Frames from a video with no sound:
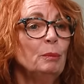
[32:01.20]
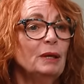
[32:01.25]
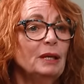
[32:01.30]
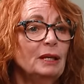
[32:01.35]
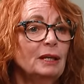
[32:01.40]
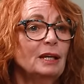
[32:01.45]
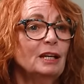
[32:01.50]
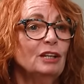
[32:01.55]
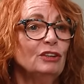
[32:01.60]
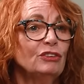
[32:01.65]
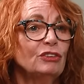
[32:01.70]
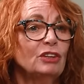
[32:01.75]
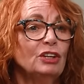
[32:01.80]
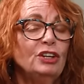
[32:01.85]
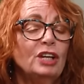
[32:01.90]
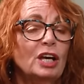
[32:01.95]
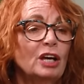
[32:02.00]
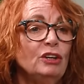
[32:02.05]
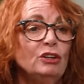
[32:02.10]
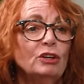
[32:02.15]
in answer,
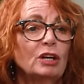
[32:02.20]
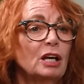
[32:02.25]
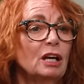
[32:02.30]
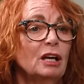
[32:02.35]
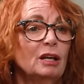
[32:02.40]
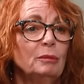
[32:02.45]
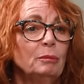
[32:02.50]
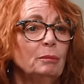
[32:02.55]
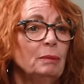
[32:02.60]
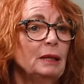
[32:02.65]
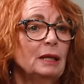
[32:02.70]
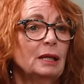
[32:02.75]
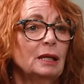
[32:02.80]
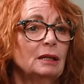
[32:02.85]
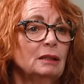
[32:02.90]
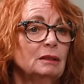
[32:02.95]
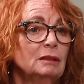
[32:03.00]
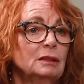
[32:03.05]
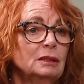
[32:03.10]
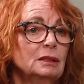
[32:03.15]
no, you can't be
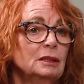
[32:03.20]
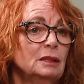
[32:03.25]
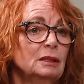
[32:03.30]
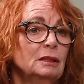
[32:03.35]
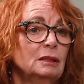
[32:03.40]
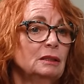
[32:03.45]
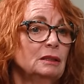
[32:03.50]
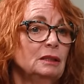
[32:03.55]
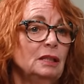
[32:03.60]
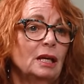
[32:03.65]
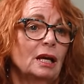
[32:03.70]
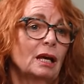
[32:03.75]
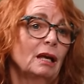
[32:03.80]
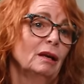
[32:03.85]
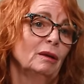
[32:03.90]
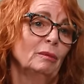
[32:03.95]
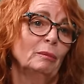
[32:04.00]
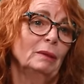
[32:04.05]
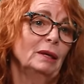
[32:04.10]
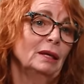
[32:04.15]

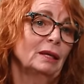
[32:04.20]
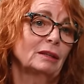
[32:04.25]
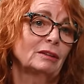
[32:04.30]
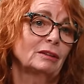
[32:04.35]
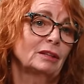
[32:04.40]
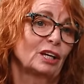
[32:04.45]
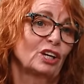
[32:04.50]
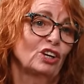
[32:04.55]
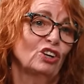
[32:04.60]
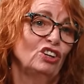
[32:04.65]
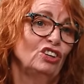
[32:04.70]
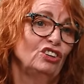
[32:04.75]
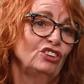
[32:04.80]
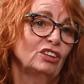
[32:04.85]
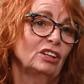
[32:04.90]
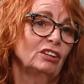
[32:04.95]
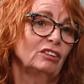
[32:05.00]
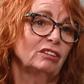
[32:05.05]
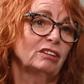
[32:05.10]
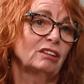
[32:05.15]
a
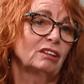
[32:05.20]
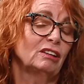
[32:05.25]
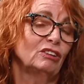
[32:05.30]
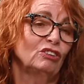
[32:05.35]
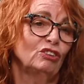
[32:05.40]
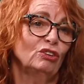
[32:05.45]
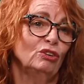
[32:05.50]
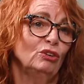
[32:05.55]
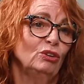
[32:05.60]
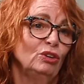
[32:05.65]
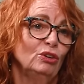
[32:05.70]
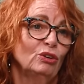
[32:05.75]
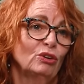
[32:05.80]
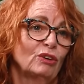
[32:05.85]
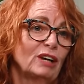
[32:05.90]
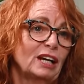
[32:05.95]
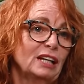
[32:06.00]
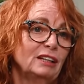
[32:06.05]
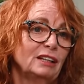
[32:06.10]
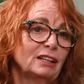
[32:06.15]
psychologist to your
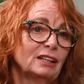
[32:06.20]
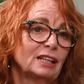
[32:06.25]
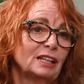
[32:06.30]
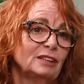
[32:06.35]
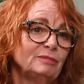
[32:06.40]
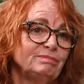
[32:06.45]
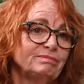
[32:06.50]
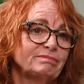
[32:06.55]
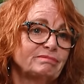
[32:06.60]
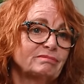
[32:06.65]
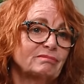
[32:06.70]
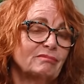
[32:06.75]
grandson.